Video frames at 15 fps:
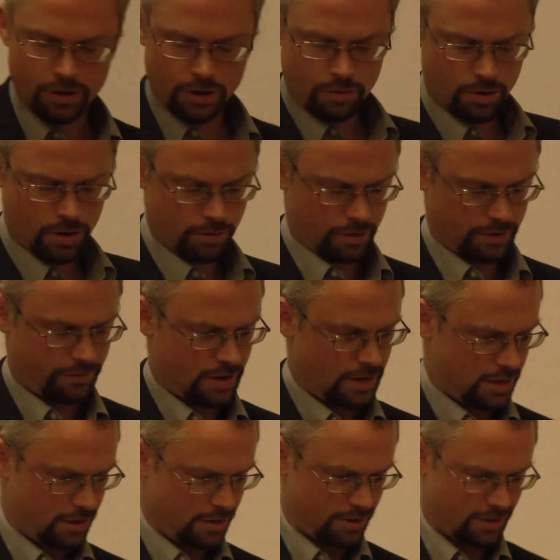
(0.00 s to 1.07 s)
a quote, if I
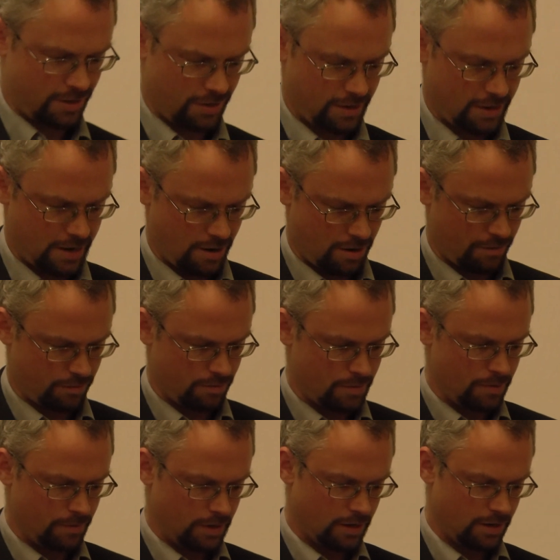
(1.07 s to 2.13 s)
can just get it a
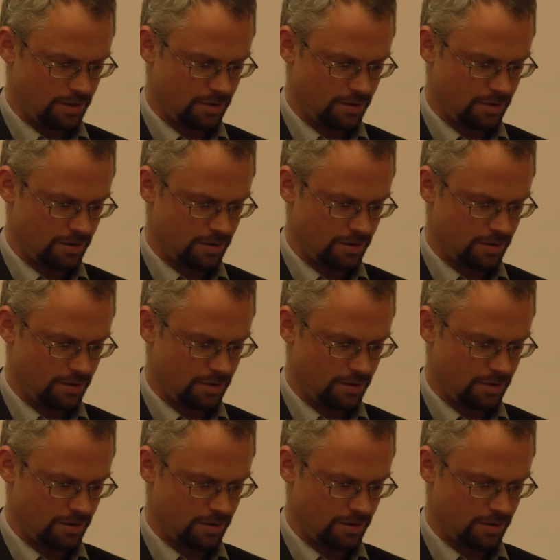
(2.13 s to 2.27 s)
moment.